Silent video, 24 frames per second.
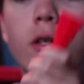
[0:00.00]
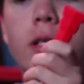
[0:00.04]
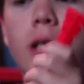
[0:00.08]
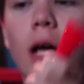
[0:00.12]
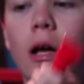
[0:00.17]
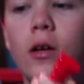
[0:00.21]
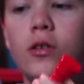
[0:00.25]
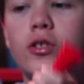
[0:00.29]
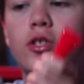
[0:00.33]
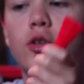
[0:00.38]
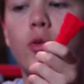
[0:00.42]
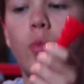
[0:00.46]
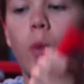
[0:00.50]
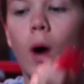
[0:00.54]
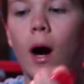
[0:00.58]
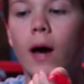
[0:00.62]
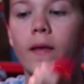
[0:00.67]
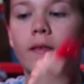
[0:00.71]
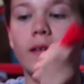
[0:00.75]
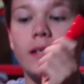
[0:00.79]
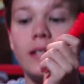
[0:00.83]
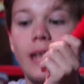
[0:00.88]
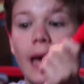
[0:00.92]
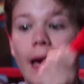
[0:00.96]
tells you why
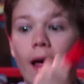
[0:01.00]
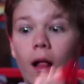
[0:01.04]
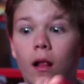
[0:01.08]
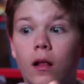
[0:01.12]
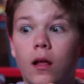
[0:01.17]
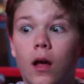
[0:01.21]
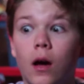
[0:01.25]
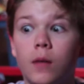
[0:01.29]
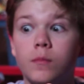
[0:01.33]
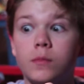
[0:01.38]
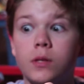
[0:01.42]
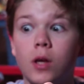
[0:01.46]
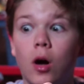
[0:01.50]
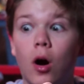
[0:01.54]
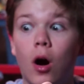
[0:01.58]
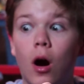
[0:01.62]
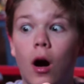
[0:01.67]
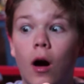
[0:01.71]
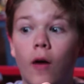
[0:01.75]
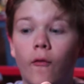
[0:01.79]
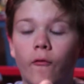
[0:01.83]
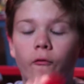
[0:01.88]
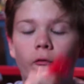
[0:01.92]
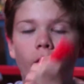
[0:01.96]
the tail comes
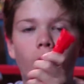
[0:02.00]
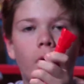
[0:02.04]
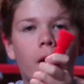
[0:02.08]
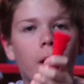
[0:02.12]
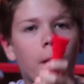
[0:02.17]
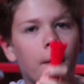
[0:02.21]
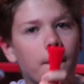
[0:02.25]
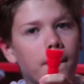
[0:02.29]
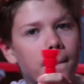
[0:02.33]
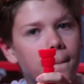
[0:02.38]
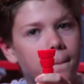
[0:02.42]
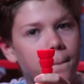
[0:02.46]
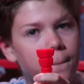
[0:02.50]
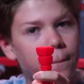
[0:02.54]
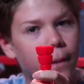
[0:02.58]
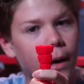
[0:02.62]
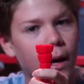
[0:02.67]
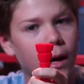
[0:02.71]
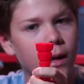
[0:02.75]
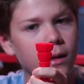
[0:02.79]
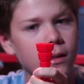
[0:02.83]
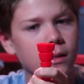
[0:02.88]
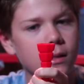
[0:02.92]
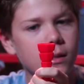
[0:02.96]
off.
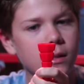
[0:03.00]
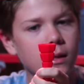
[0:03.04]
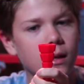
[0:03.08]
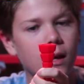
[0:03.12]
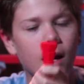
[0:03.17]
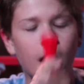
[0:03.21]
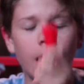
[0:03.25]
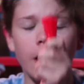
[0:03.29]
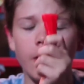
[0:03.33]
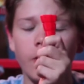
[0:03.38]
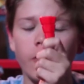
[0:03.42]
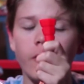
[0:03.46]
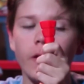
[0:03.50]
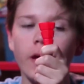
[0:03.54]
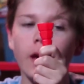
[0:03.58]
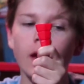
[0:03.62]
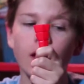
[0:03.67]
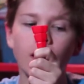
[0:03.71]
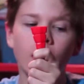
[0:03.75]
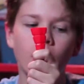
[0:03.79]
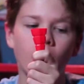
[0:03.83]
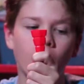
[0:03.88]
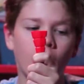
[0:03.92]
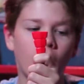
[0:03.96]
But I
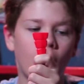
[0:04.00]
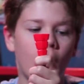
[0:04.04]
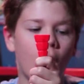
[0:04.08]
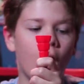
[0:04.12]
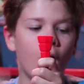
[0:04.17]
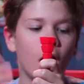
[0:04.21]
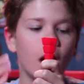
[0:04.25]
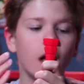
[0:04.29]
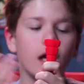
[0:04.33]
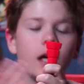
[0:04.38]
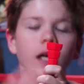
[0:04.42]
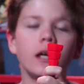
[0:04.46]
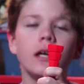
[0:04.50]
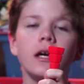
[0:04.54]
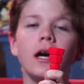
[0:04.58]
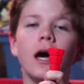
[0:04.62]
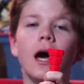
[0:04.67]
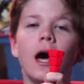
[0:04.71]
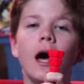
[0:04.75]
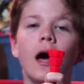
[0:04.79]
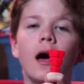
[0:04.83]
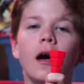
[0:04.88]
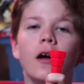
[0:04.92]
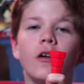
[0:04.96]
think
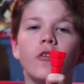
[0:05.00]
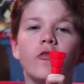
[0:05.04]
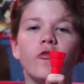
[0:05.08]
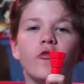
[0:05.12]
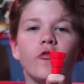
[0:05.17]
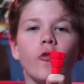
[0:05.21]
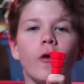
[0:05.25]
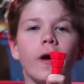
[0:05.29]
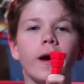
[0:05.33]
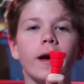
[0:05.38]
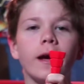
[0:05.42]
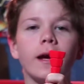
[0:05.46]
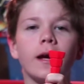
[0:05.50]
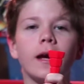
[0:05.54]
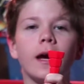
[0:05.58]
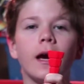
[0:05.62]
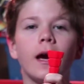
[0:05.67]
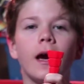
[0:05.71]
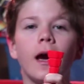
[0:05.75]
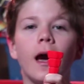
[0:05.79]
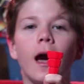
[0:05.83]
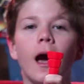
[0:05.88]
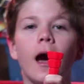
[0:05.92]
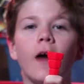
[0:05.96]
Drake,
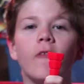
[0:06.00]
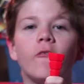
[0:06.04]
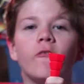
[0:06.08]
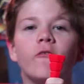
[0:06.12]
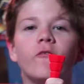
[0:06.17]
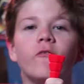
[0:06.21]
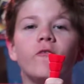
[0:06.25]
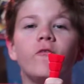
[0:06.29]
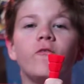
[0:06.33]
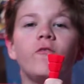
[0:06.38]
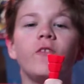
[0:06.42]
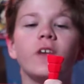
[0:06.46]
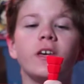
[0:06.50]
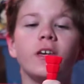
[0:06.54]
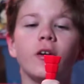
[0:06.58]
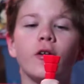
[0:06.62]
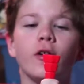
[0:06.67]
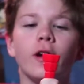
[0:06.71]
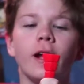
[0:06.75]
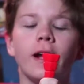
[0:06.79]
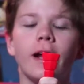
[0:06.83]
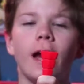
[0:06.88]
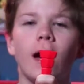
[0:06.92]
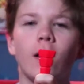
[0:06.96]
have
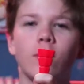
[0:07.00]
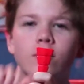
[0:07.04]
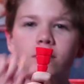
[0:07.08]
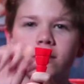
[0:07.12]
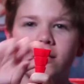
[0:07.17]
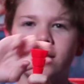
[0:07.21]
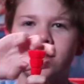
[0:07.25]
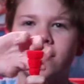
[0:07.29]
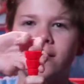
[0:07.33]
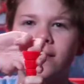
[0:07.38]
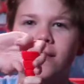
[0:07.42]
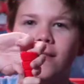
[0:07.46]
figured it out.